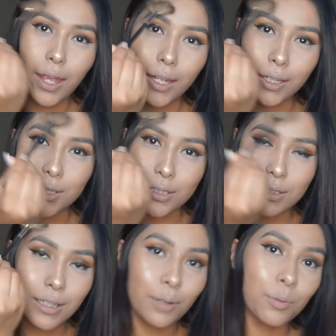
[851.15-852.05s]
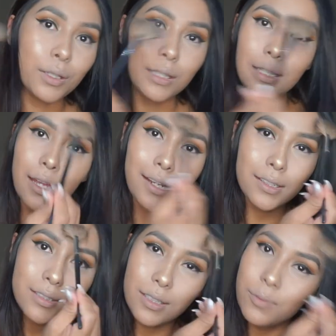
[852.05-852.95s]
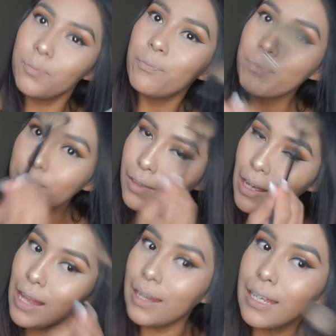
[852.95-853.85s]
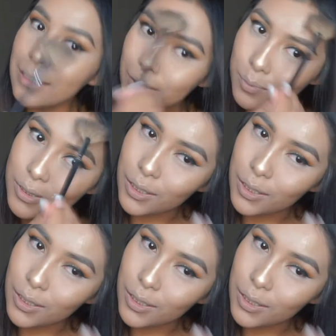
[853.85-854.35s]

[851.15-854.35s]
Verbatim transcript: And I just, I really liked, I liked them.